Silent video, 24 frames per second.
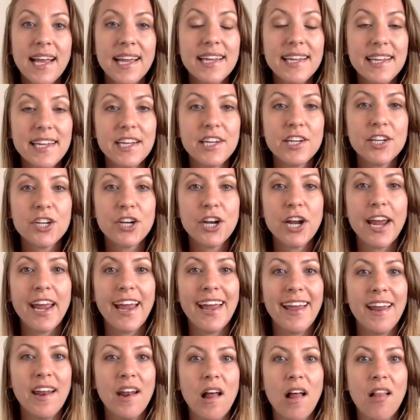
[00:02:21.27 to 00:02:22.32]
Here
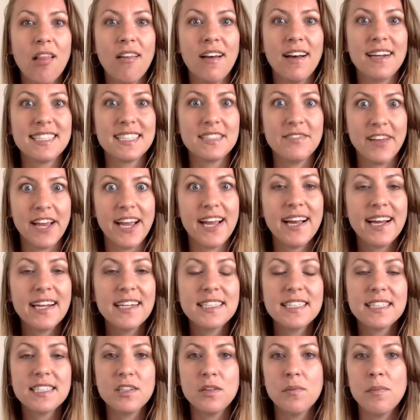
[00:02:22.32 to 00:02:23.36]
in Las
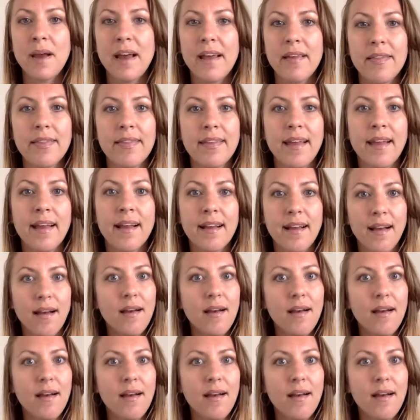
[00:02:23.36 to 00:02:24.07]
Vegas, you might think,